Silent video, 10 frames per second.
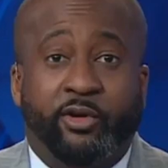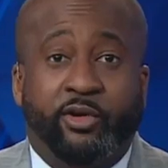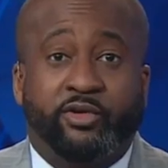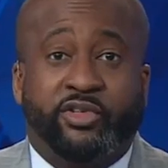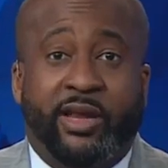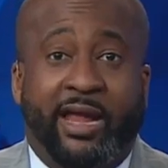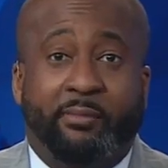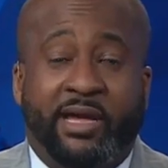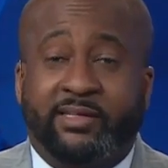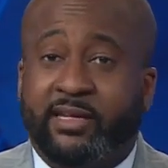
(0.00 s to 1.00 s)
News
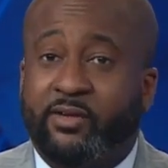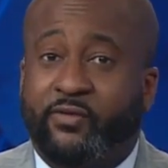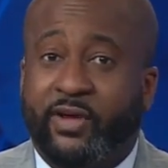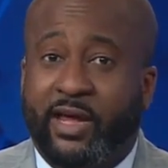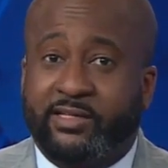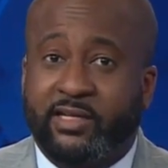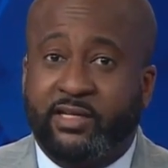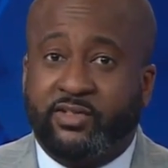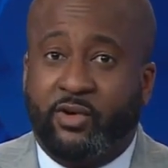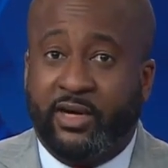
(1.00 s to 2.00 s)
tonight, Mexican
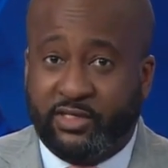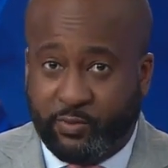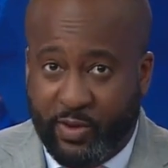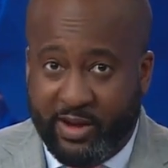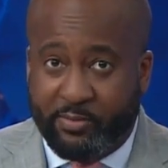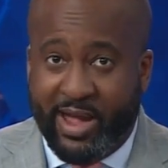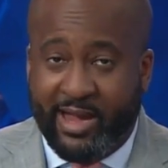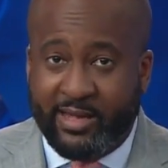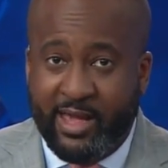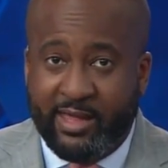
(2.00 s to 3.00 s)
Fiesta is on its way
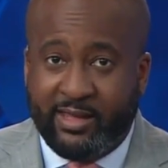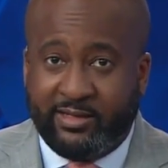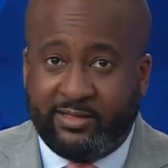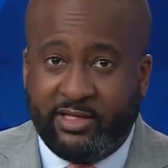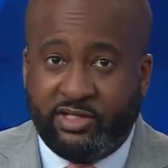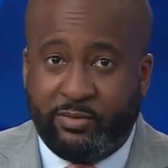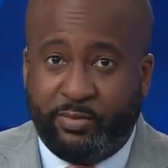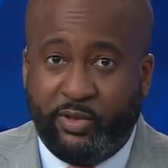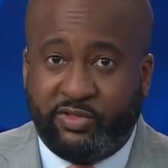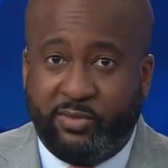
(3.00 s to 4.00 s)
back. That
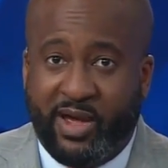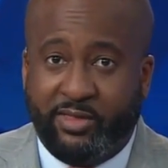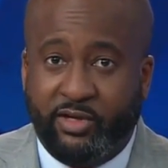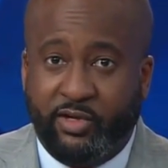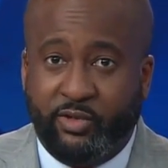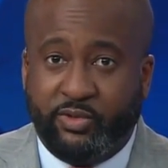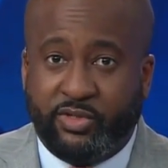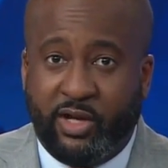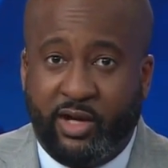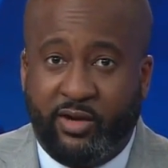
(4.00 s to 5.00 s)
decision boosted by the
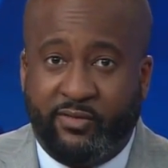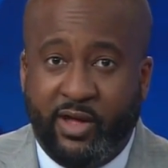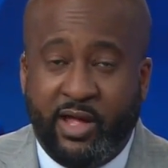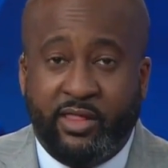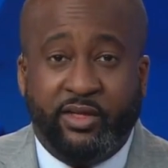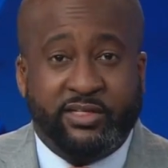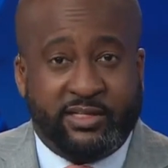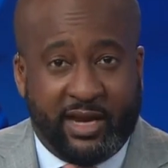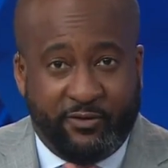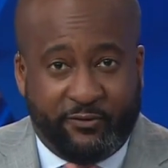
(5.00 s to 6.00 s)
news of the
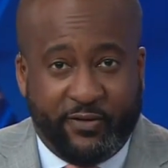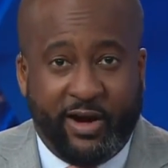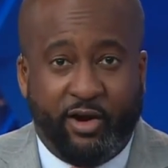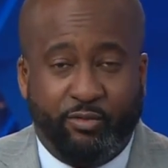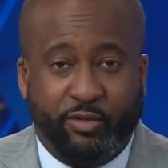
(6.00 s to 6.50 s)
state fair